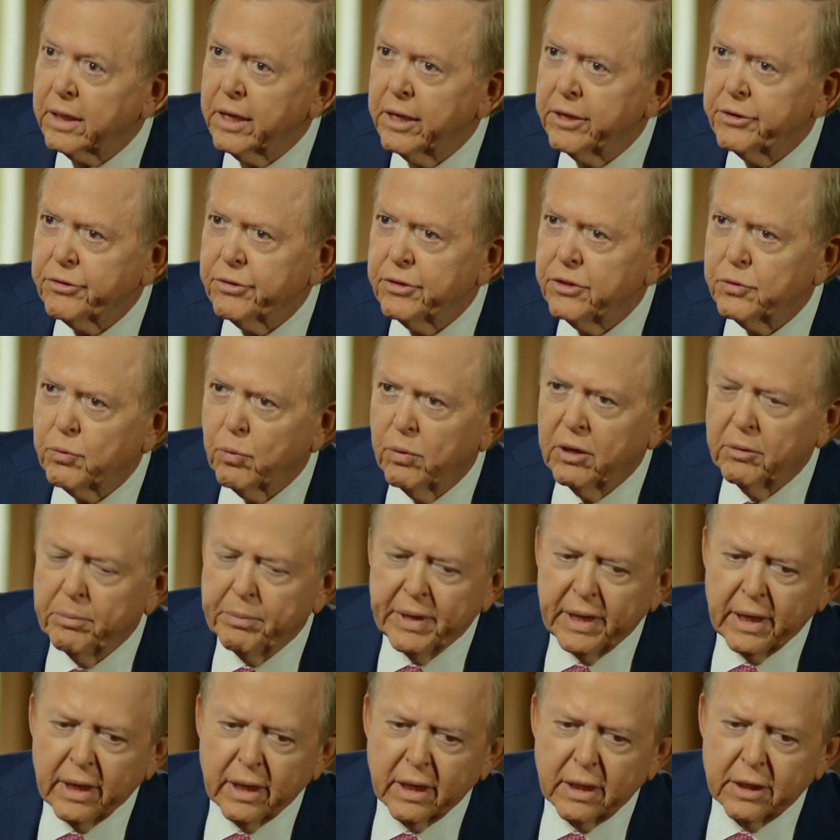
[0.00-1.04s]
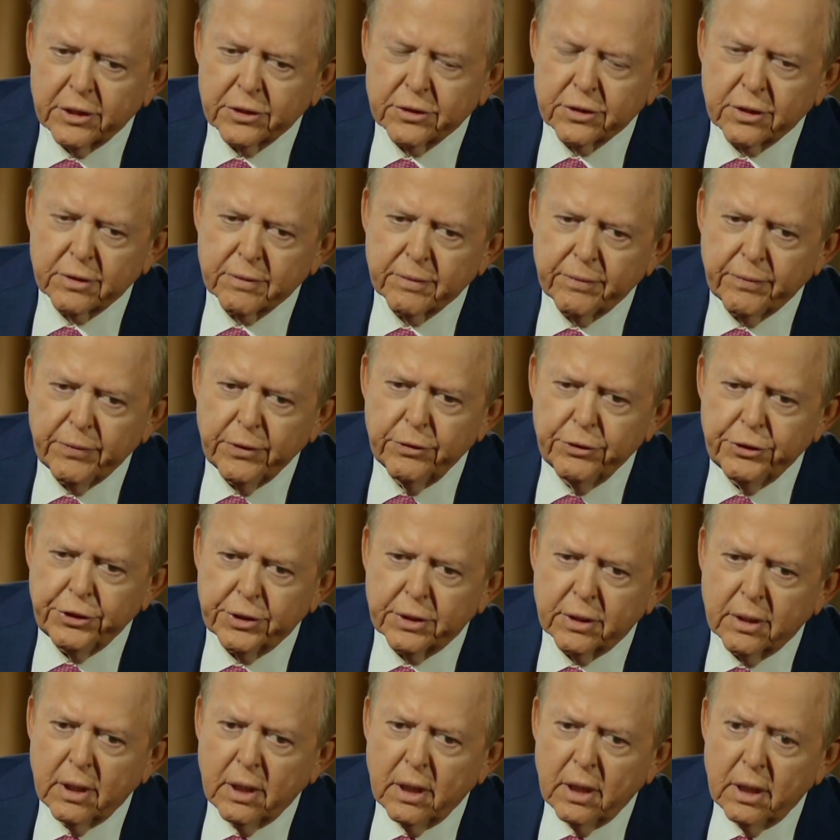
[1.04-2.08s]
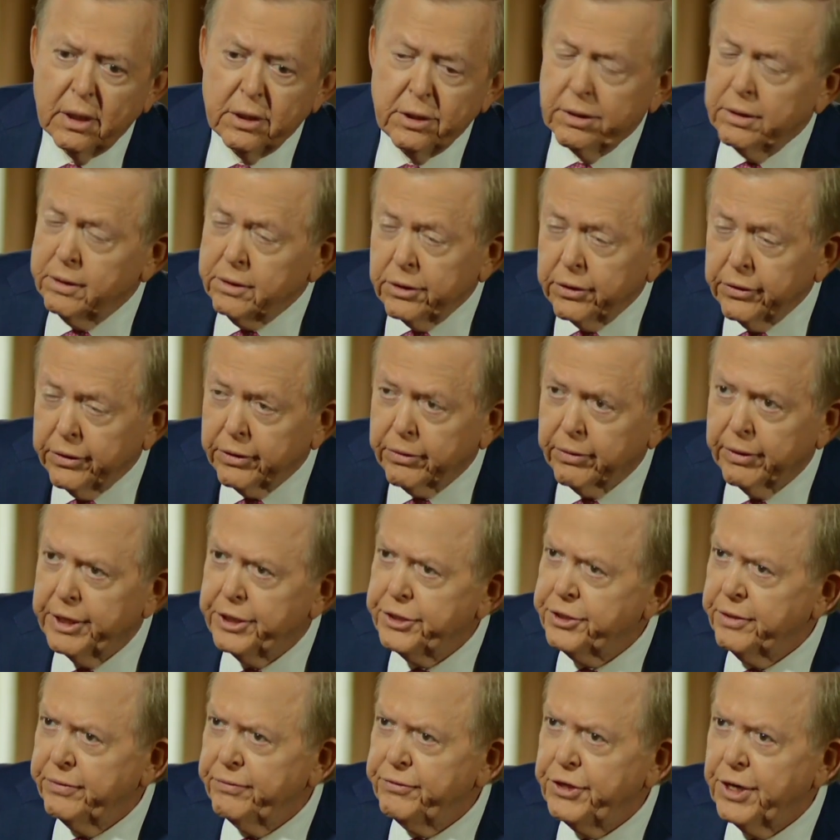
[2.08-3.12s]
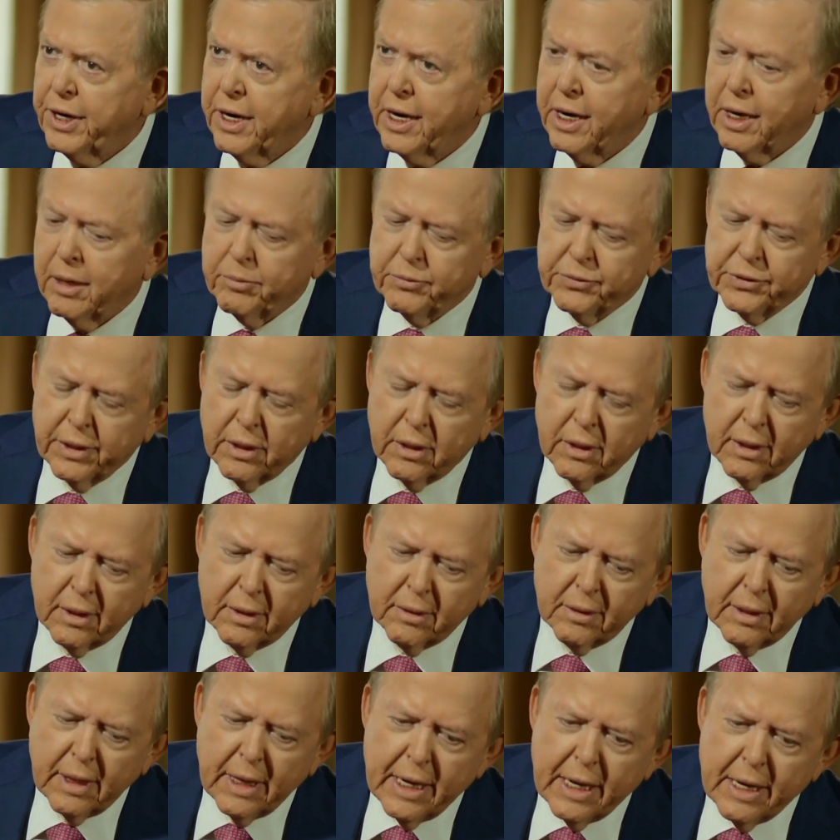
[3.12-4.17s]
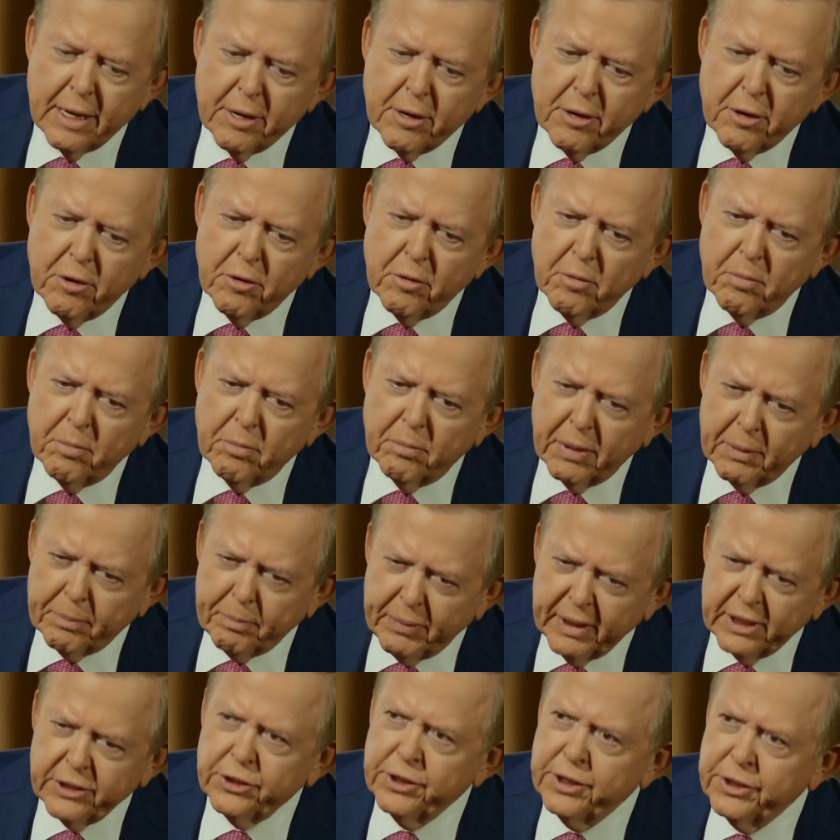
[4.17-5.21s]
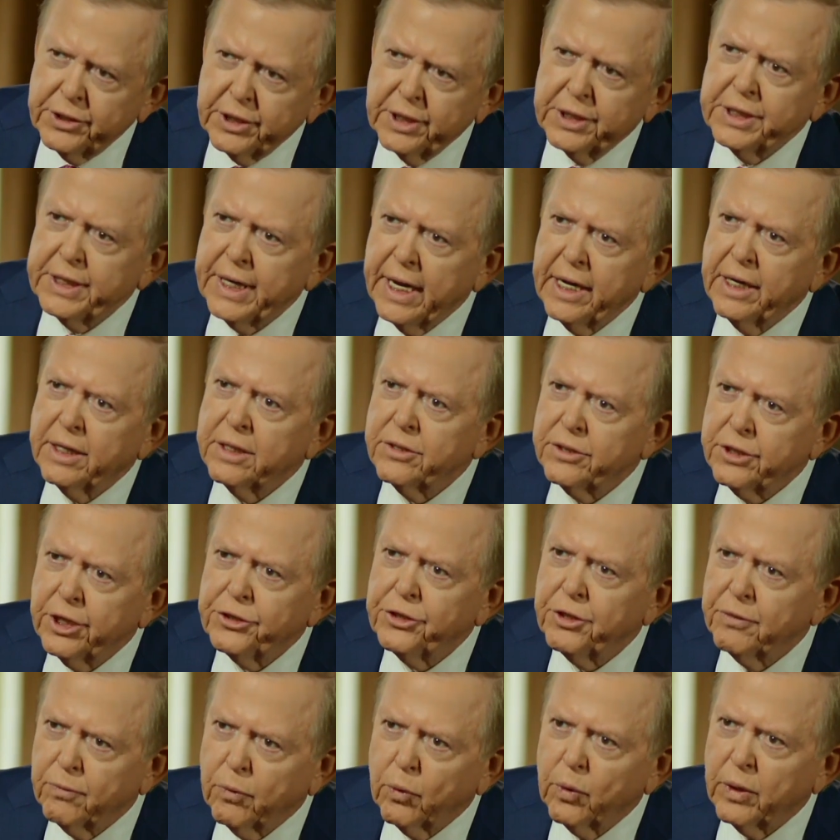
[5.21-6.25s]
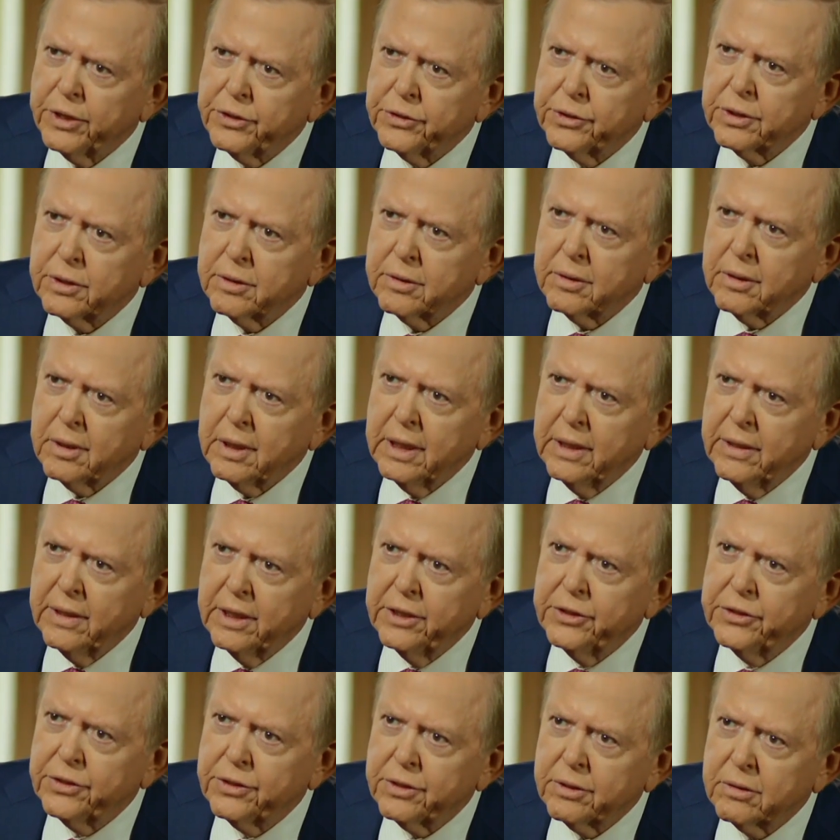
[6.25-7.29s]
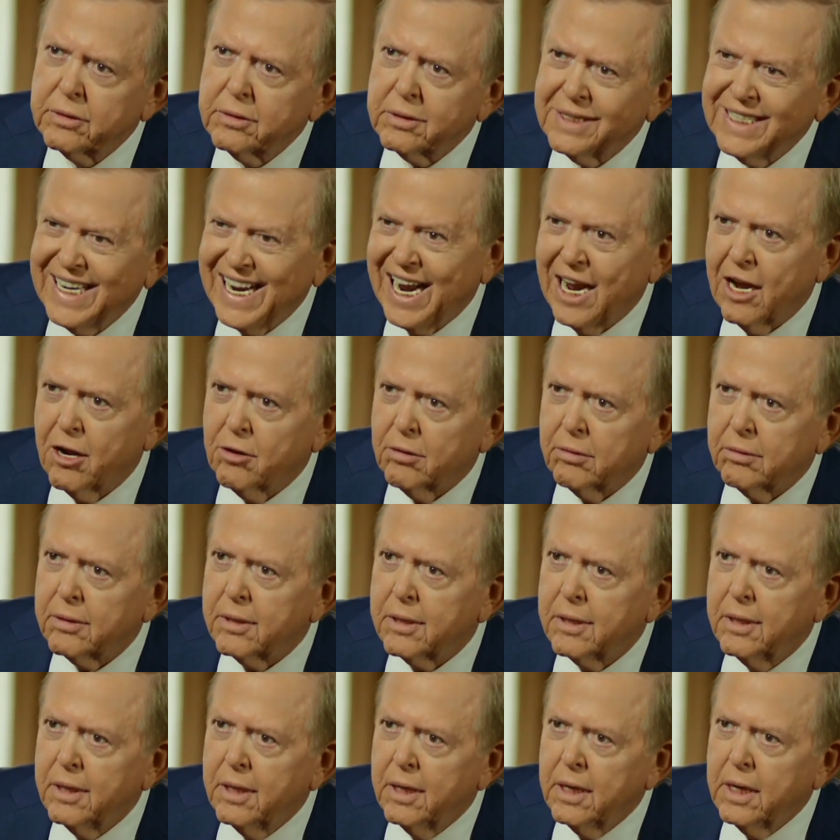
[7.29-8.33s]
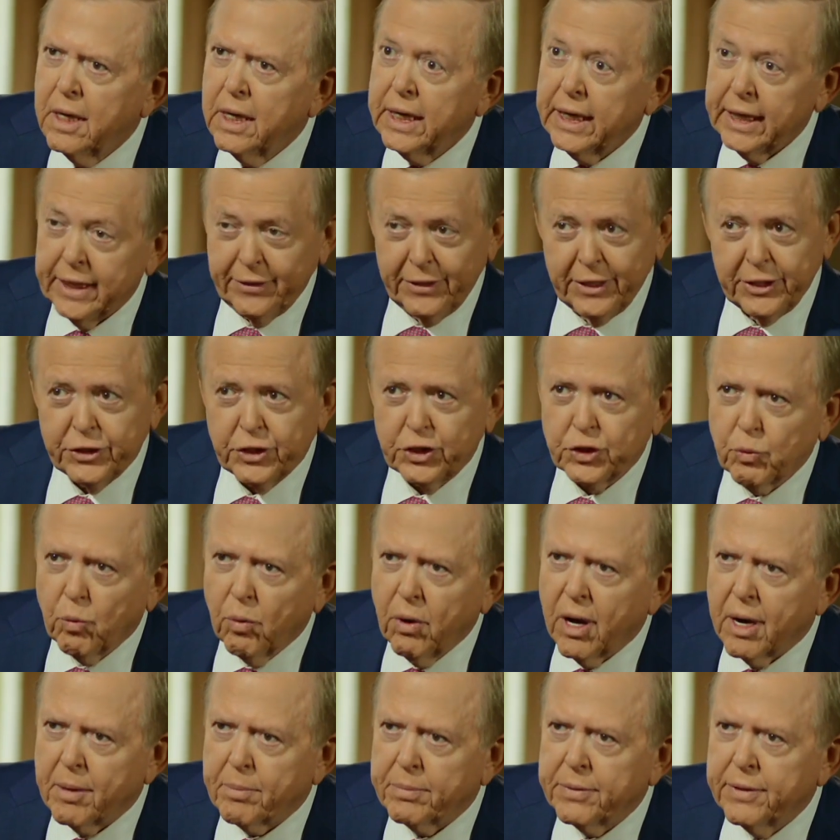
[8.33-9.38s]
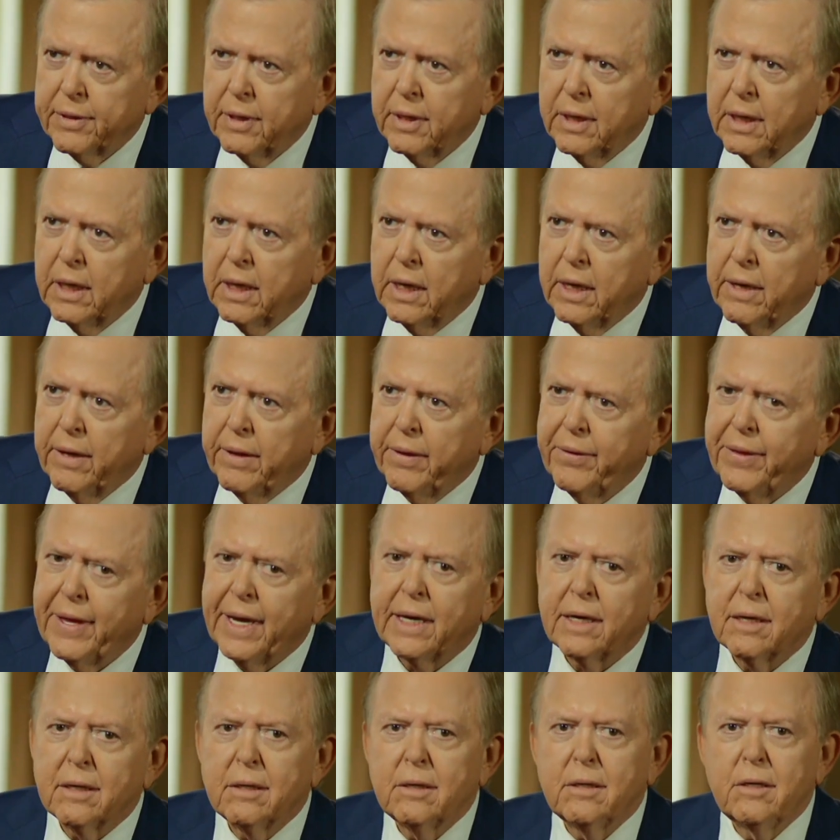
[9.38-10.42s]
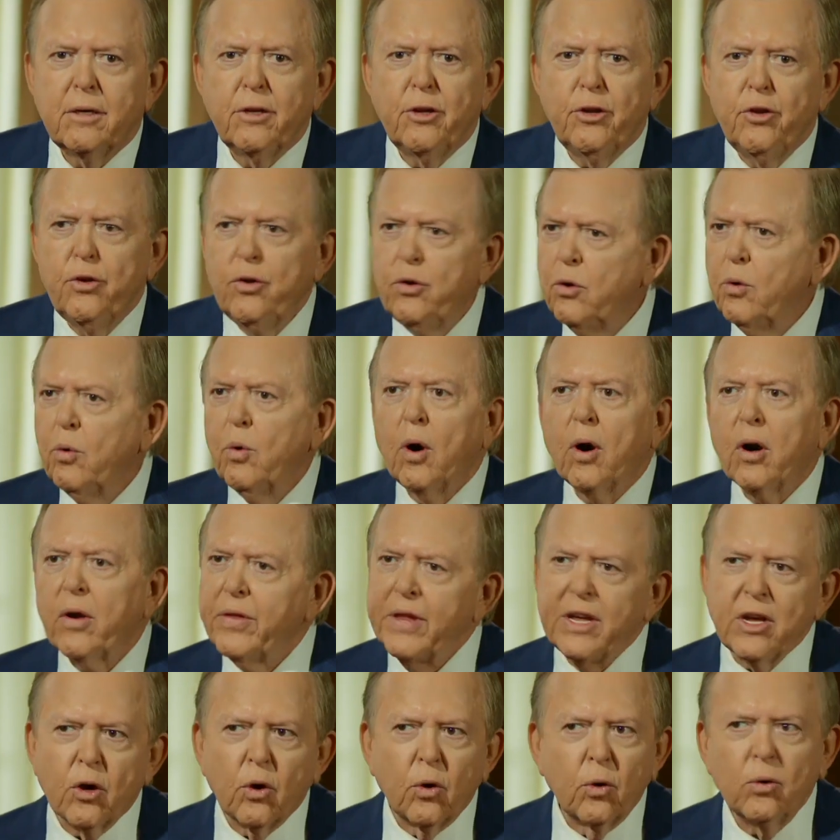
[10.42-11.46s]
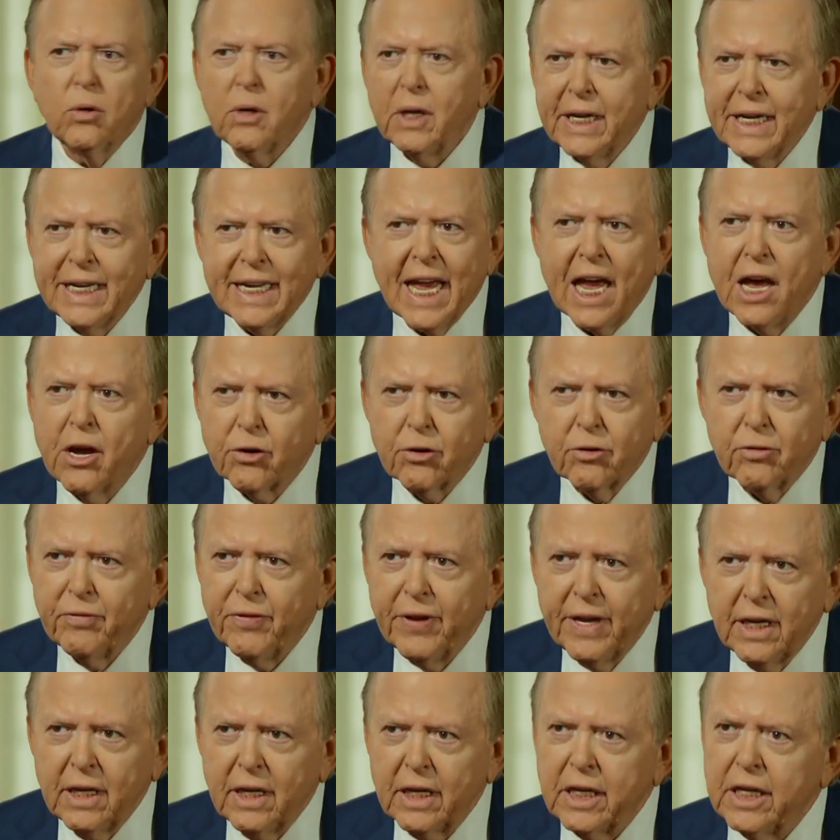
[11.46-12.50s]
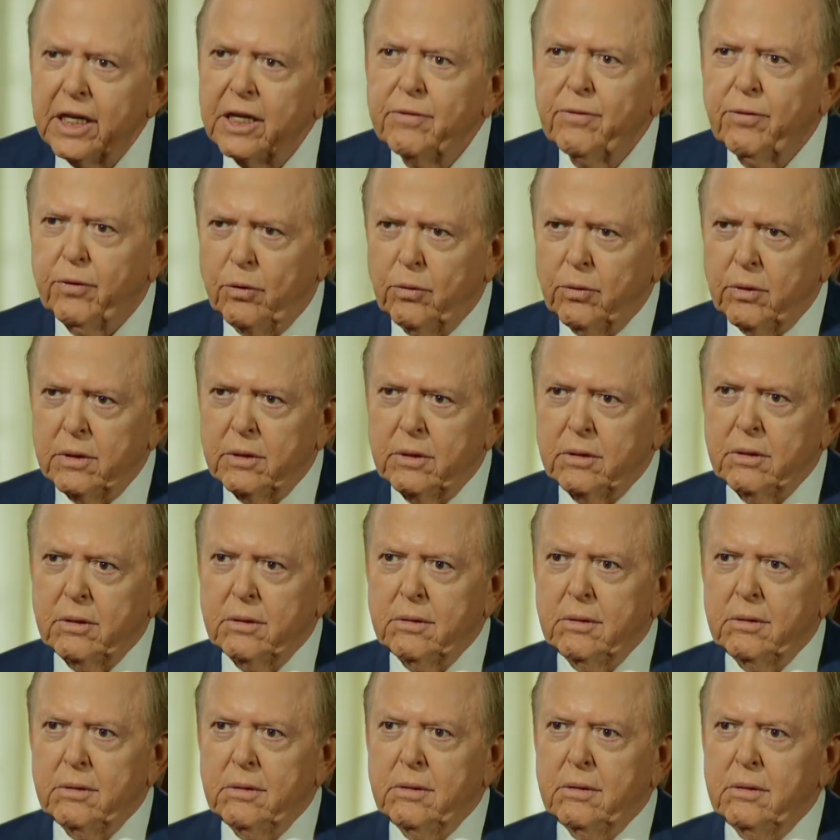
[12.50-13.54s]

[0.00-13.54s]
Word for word: the country's well-being and its future, to the creation of jobs. But business has taken such a voice in this town, in this swamp, that you are the only countervailing influence